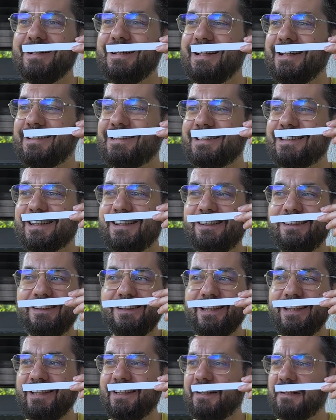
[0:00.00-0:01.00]
It's
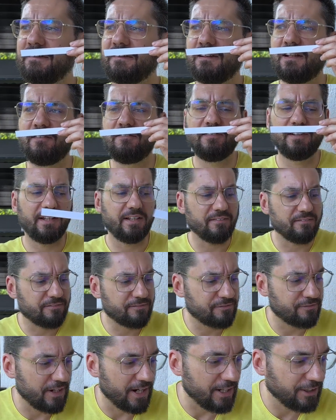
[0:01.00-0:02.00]
clean and lovely and
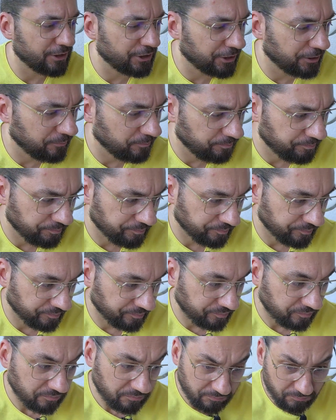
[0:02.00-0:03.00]
fresh,
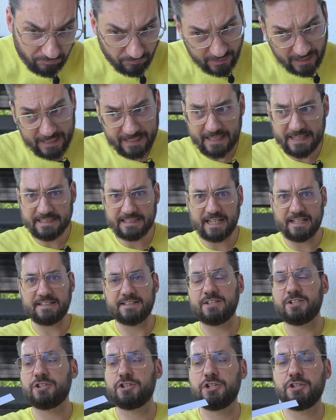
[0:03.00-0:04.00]
I guess, as
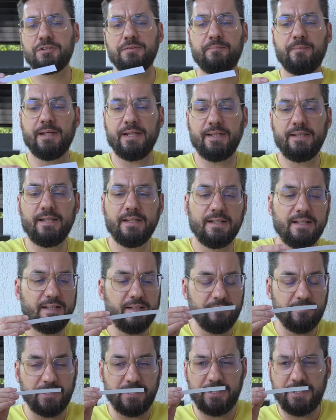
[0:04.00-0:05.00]
it should be.
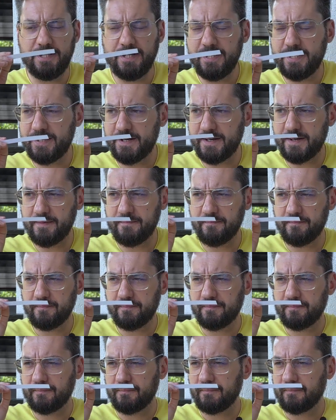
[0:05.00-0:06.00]
But here,
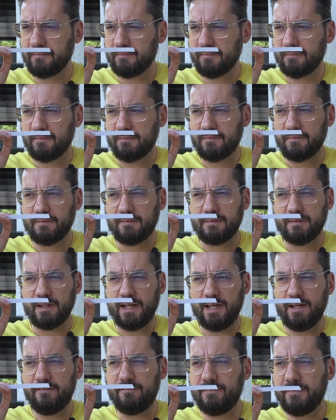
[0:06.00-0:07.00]

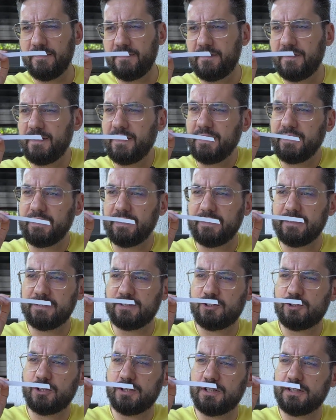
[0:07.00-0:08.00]
everything
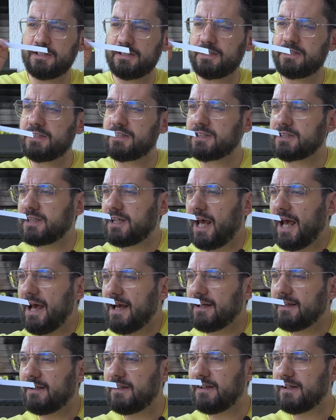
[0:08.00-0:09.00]
is just
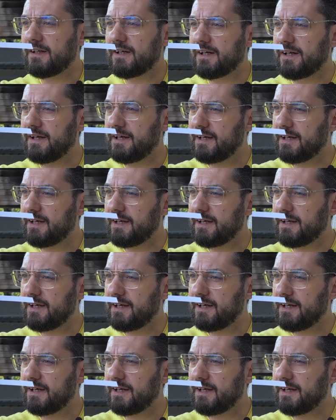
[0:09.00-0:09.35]
skankier.